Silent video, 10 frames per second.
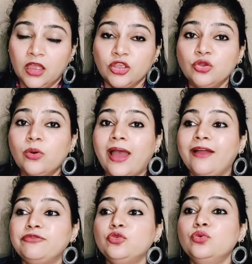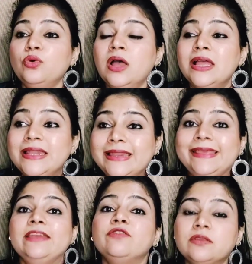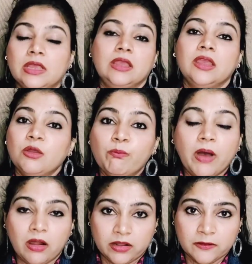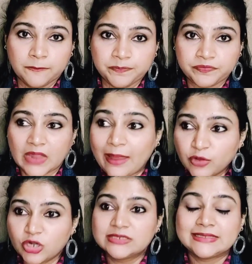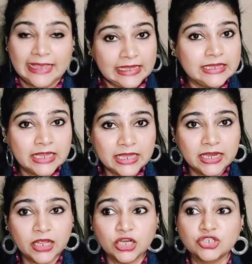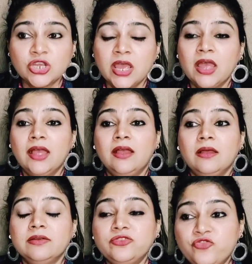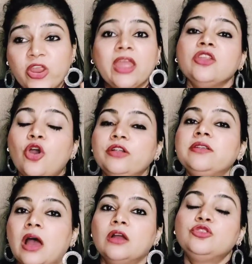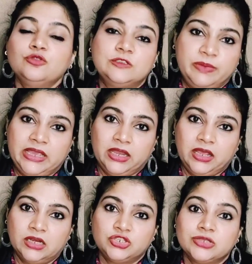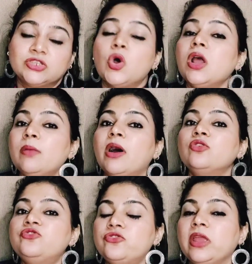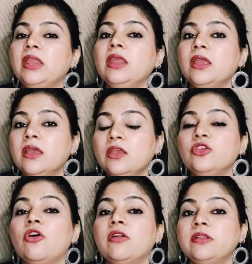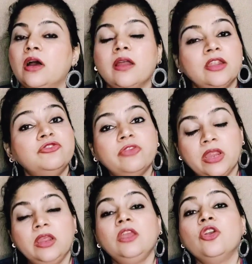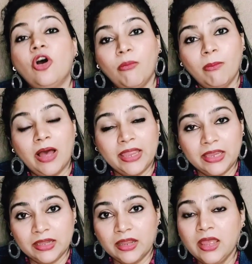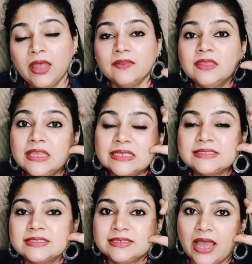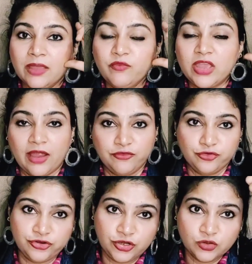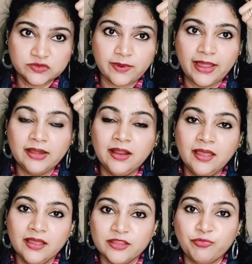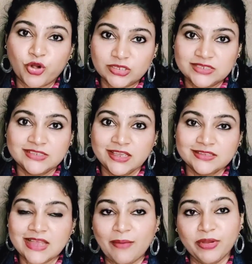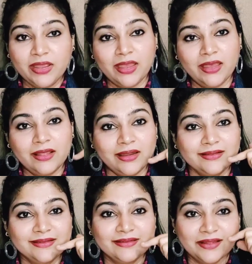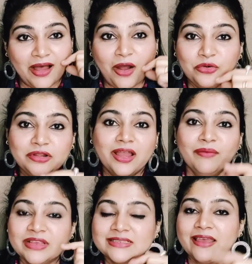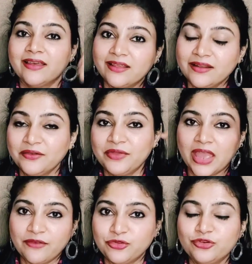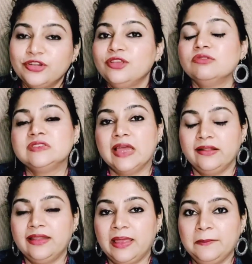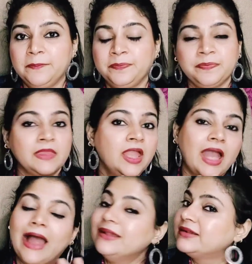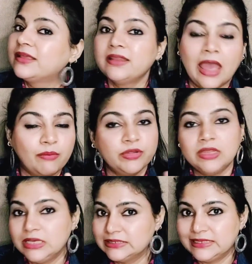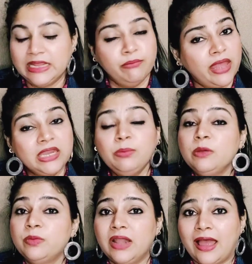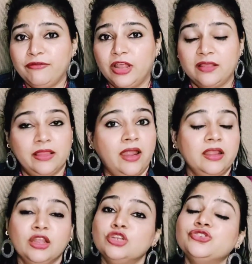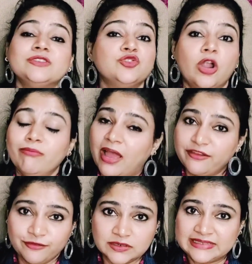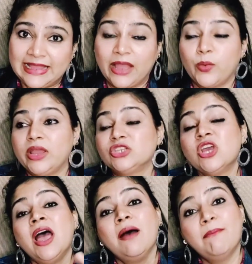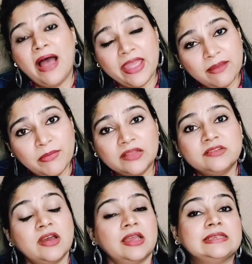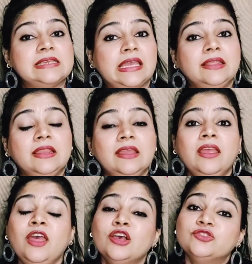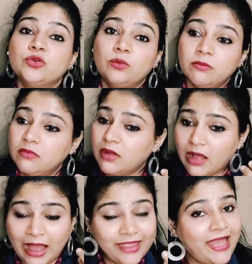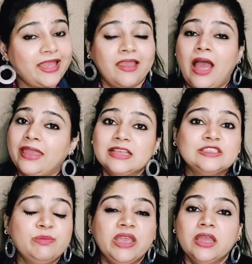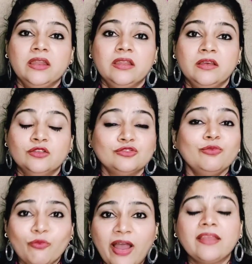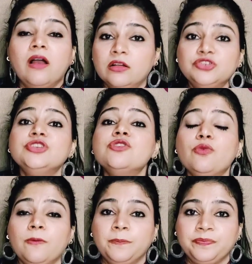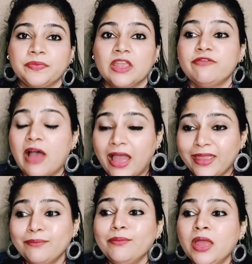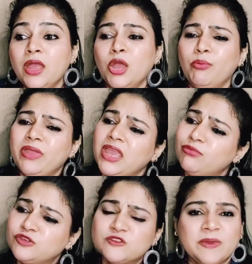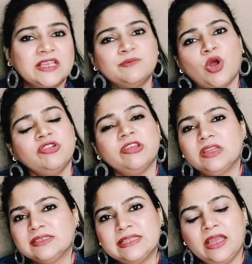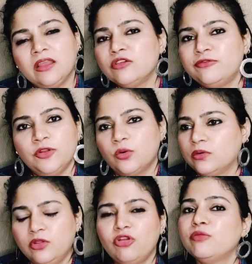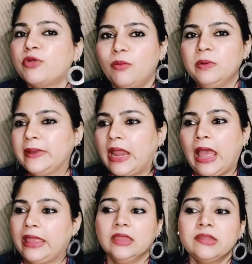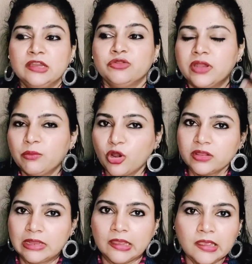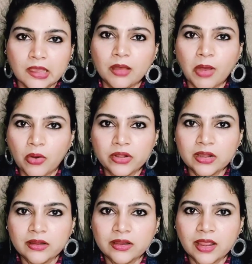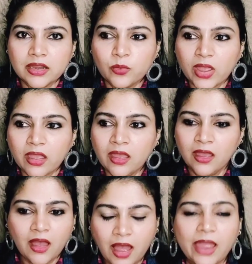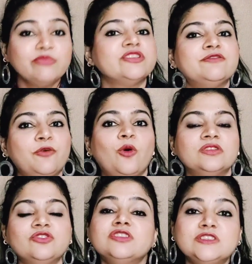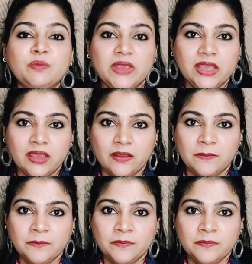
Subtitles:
You have to leave the thinking part. I'm not saying think in English. Train your tongue to speak in English. It's all about training your tongue and training your mind. This time we have to reduce. While the processing is happening here and the outcome is here, we have to reduce that time. And it can happen easily. Many people have done that. English is not my first language. My mother tongue is Hindi. So I can speak in it. So why can't you? If I am being able to speak spontaneously in a flow, not a problem. And I can tell you that I'm not thinking about it in any way. I'm just focused on speaking.